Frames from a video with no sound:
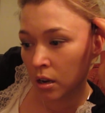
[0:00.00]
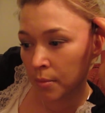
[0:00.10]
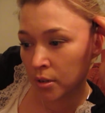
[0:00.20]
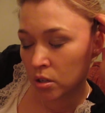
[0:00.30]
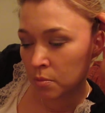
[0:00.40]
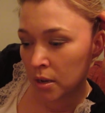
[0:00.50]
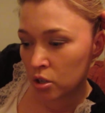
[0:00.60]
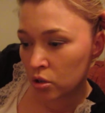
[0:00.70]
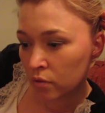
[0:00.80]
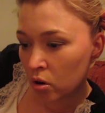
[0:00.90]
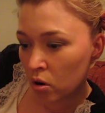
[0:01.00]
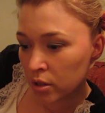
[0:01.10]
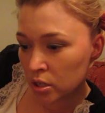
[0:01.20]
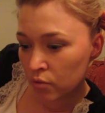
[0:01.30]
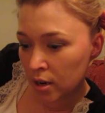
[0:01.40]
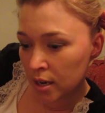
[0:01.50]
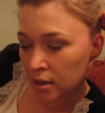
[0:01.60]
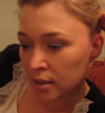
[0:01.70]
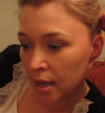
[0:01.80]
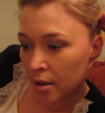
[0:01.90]
me just make sure I've got all this right.
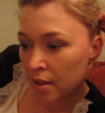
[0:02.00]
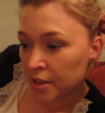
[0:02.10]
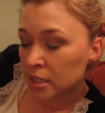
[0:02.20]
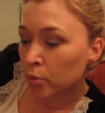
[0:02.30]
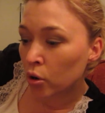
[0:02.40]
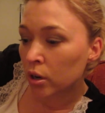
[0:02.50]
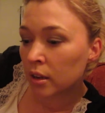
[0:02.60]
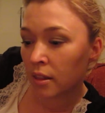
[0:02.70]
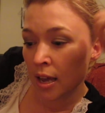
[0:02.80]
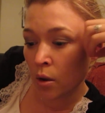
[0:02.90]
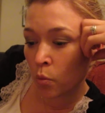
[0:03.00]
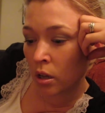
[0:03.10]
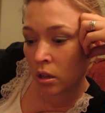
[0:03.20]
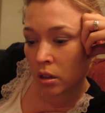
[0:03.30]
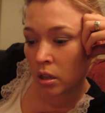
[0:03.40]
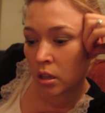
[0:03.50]
Yeah, at this point they will